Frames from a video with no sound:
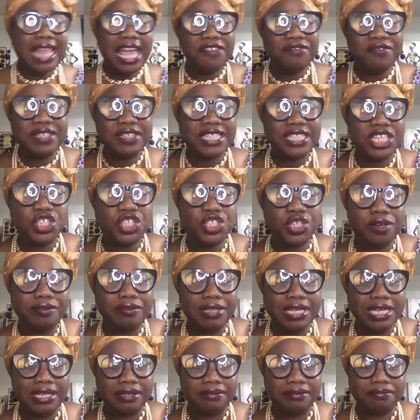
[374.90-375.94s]
Life is a
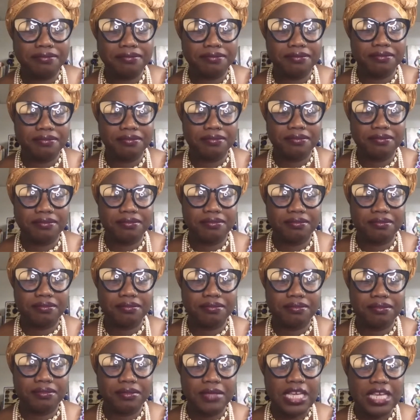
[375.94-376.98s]
journey.
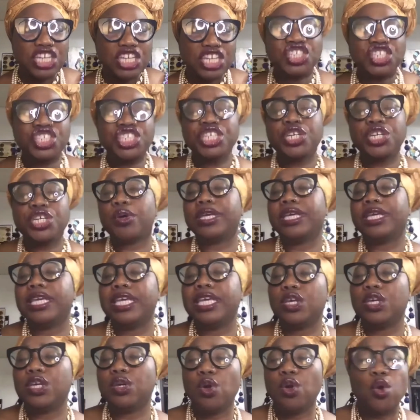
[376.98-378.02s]
She
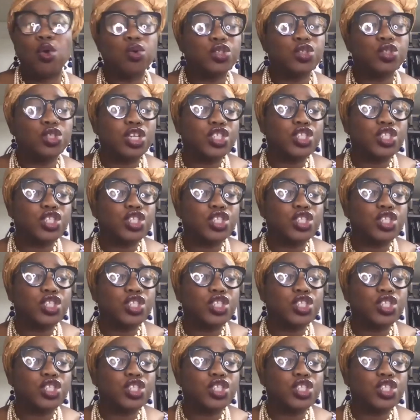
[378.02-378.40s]
or he